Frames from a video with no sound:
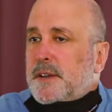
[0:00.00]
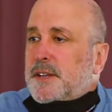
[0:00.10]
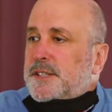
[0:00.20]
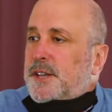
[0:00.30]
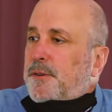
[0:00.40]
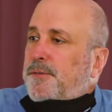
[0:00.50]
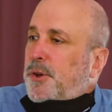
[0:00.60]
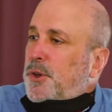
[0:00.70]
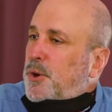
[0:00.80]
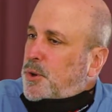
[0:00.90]
So,
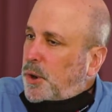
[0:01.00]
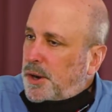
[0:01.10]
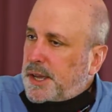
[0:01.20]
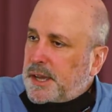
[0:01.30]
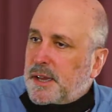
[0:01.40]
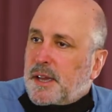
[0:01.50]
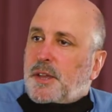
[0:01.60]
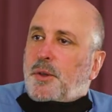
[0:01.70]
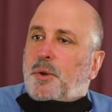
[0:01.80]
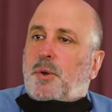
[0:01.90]
for your calling,
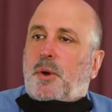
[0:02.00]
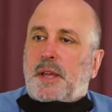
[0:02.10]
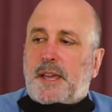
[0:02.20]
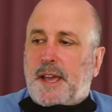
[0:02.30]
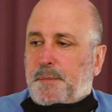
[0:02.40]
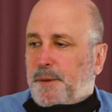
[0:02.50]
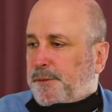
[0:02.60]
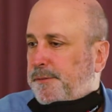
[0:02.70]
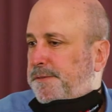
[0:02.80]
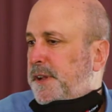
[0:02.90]
your calling can be
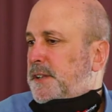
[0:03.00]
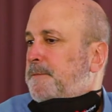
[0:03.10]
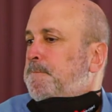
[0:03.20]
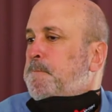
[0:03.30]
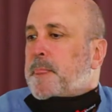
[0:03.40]
fulfilled.